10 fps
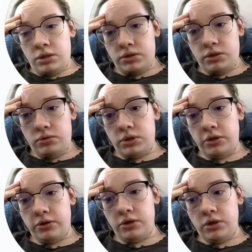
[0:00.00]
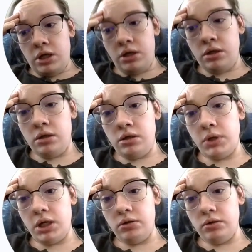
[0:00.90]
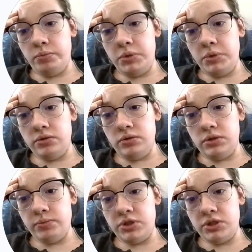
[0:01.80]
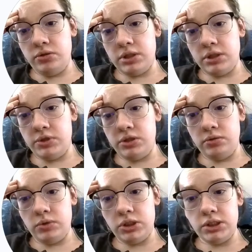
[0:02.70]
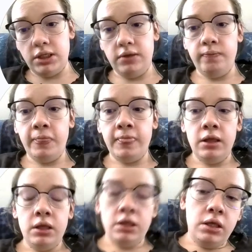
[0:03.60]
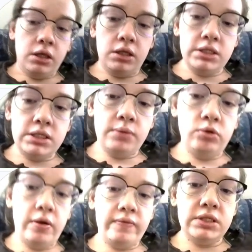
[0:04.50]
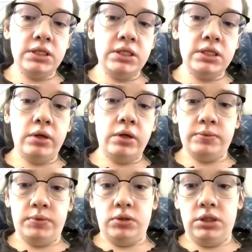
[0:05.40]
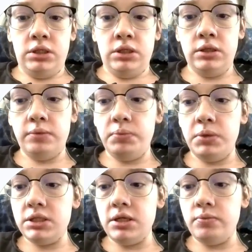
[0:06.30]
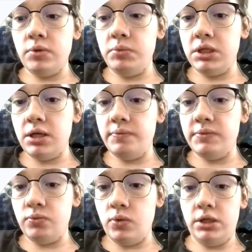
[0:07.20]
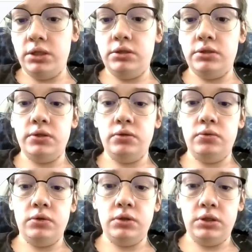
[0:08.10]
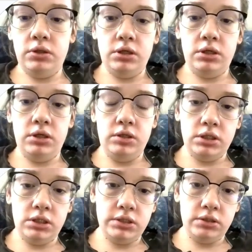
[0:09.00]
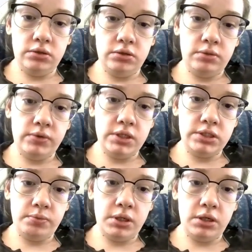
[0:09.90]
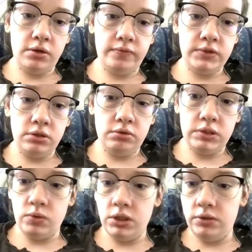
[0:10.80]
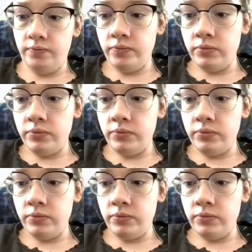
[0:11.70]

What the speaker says: 2 to the third power will be 2 times 2 times 2, which is 8. Anytime you have a 0 exponent, that base number becomes 1. So here, any non-zero number raised to the power of 0 is 1.